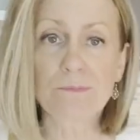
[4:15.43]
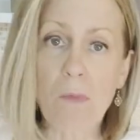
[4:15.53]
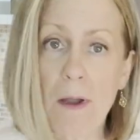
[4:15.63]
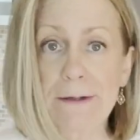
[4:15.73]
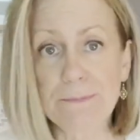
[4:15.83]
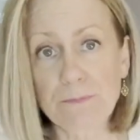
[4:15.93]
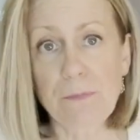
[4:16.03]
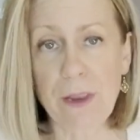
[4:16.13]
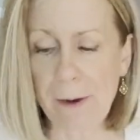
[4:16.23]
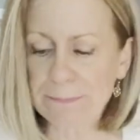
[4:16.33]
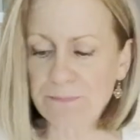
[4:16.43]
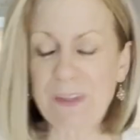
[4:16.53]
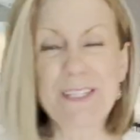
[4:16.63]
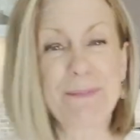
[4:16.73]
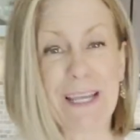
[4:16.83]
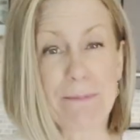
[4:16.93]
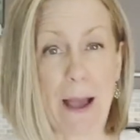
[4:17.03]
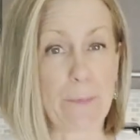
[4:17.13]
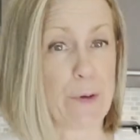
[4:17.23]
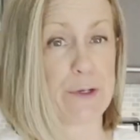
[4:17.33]
Well, you know, it's plain
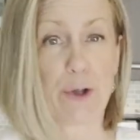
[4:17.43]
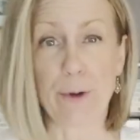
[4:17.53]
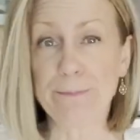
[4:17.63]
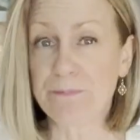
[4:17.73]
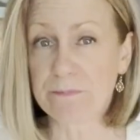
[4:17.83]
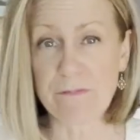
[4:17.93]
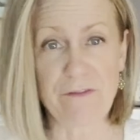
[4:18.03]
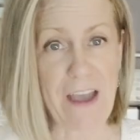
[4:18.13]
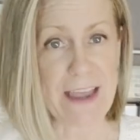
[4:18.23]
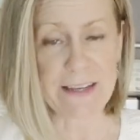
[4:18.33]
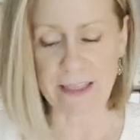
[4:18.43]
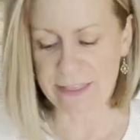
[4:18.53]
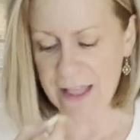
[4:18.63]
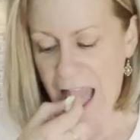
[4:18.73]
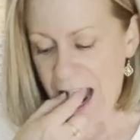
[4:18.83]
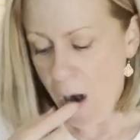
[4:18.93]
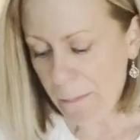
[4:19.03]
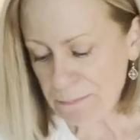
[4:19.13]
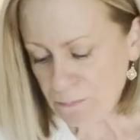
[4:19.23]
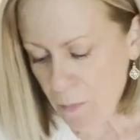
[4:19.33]
popcorn, no fat, nothing.
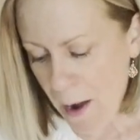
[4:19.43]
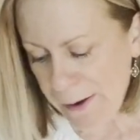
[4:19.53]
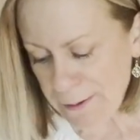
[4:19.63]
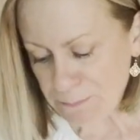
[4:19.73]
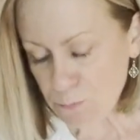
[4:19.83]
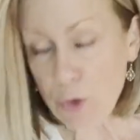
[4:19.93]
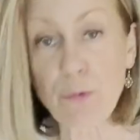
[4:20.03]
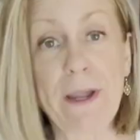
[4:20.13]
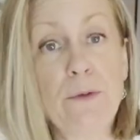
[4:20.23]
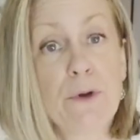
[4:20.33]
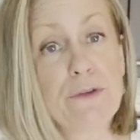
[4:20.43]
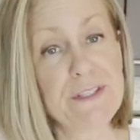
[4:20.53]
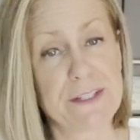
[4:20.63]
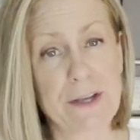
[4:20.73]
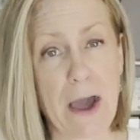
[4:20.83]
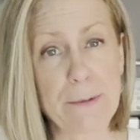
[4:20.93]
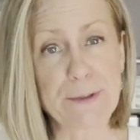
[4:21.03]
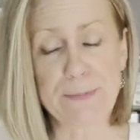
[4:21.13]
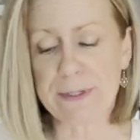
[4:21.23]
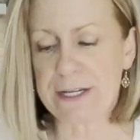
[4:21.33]
Great. One reason I got it
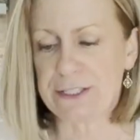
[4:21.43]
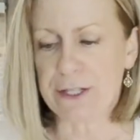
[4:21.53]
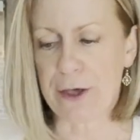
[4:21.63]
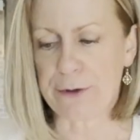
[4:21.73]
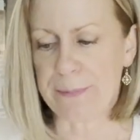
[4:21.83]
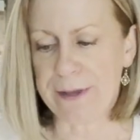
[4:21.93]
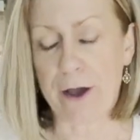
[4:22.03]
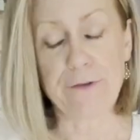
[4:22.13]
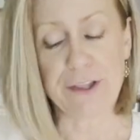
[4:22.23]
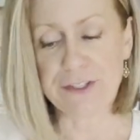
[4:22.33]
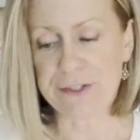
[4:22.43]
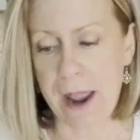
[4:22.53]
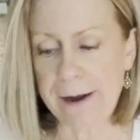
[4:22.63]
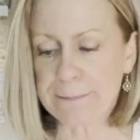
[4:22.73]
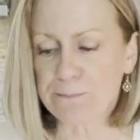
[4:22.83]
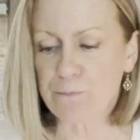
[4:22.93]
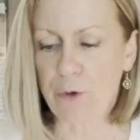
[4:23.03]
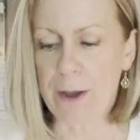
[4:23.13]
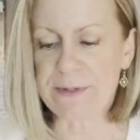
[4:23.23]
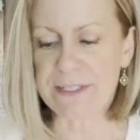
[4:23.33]
was because it could be a healthy snack for
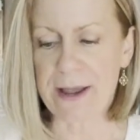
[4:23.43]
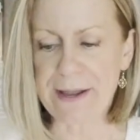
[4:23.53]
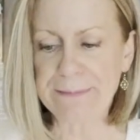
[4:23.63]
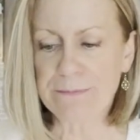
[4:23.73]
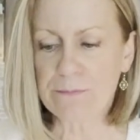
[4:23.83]
hubs and I,